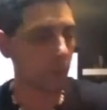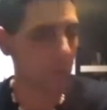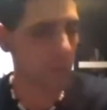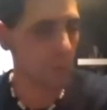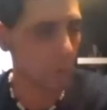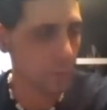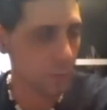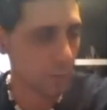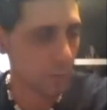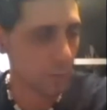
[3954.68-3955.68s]
to use,
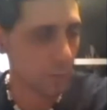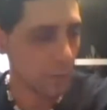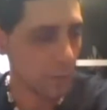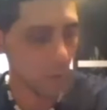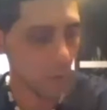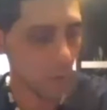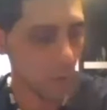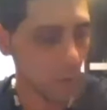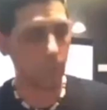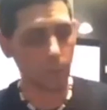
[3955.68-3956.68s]
I'm
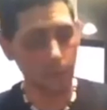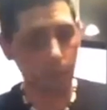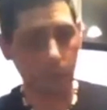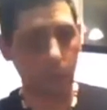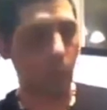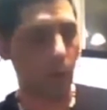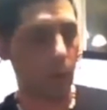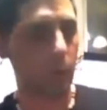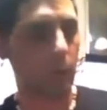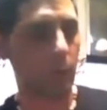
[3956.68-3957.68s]
going to redo the quad,
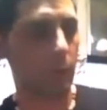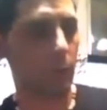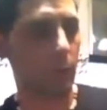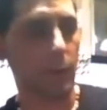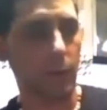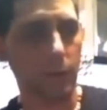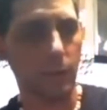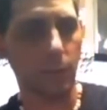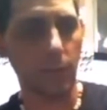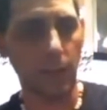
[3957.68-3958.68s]
okay, because
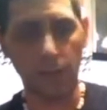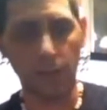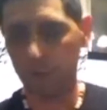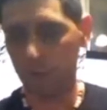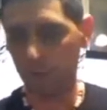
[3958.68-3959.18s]
somebody asked.